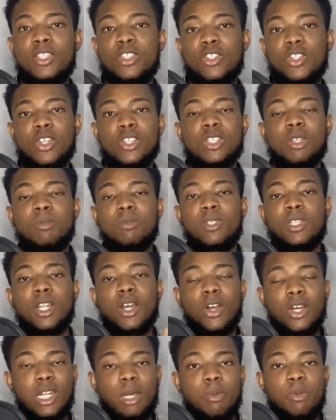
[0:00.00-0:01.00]
It's not something that
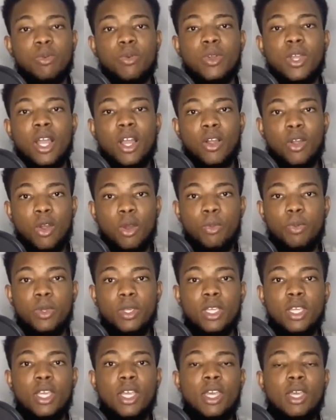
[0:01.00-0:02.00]
other people can copy,